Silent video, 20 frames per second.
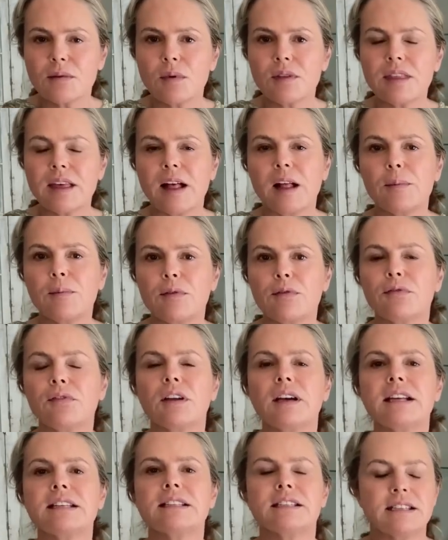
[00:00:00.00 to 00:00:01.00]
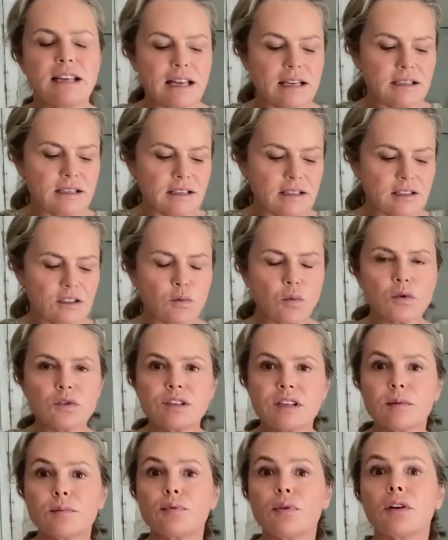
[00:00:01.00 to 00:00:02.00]
with the help of flight attendants
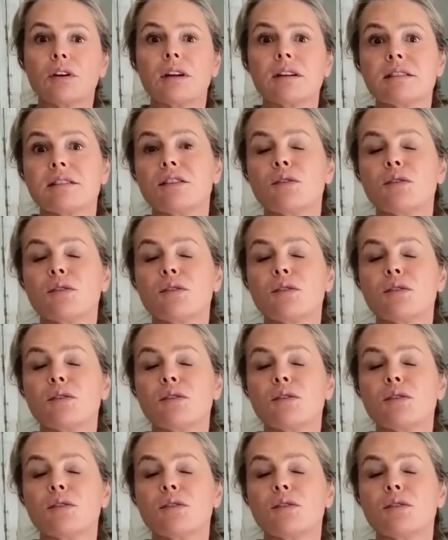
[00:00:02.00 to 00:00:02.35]
wanting products